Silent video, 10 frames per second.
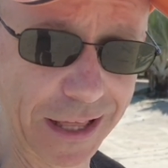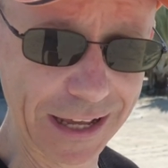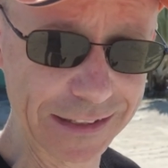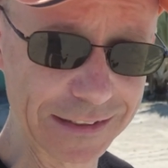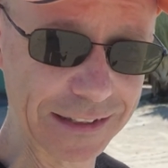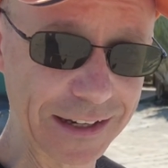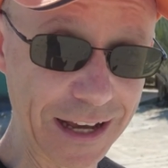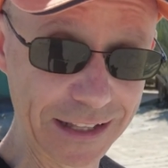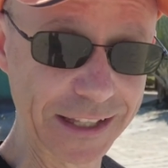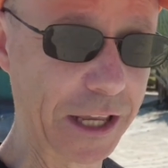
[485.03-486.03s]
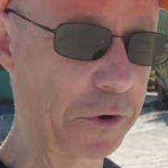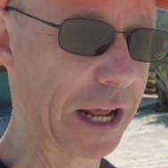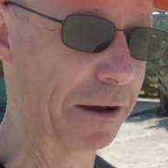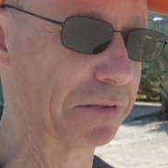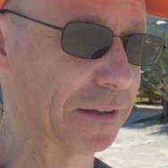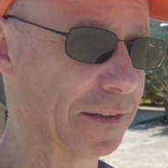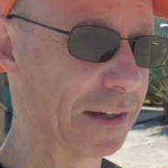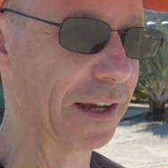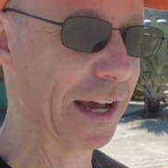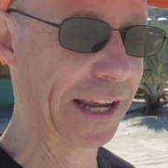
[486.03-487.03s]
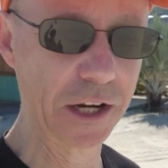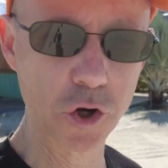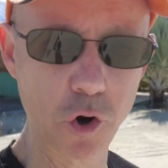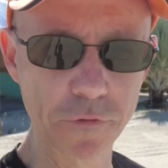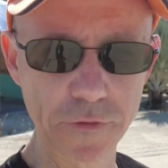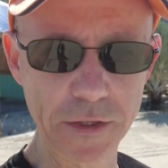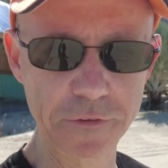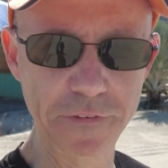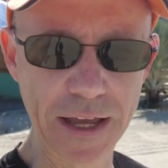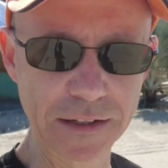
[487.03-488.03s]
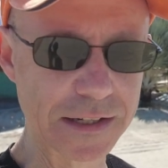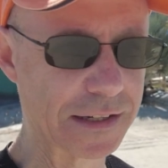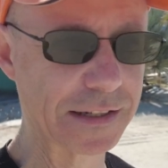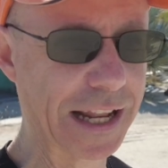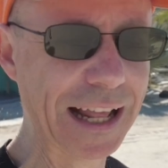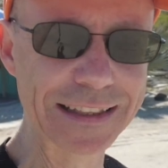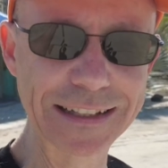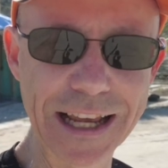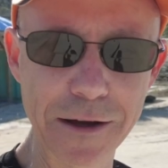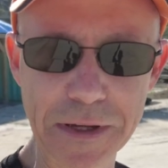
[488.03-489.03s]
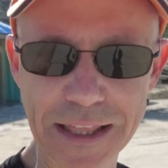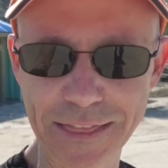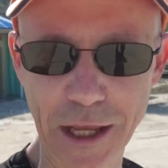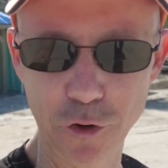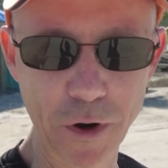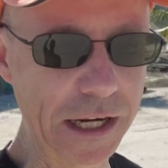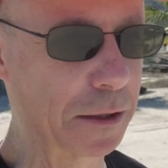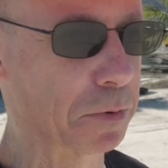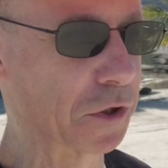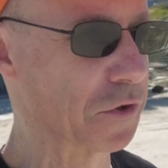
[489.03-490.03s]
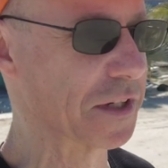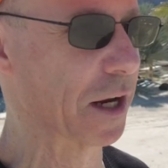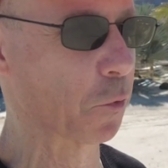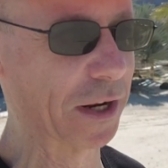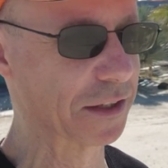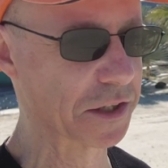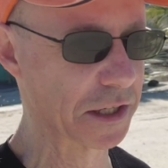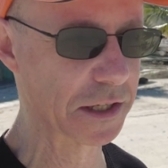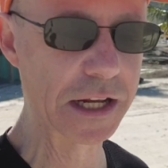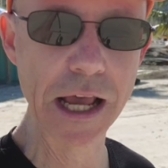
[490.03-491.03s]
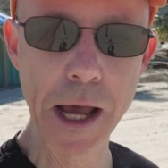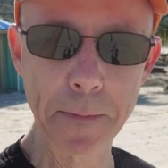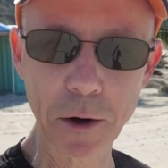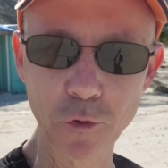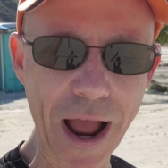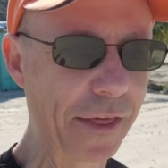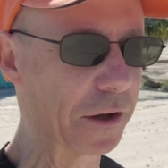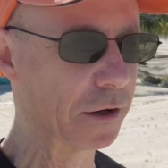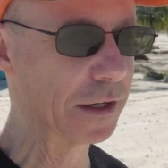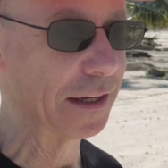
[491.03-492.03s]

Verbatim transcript: that? I'll tell you what happened. I get a call from the defense, not to tell me that they are ready to produce their witnesses, but rather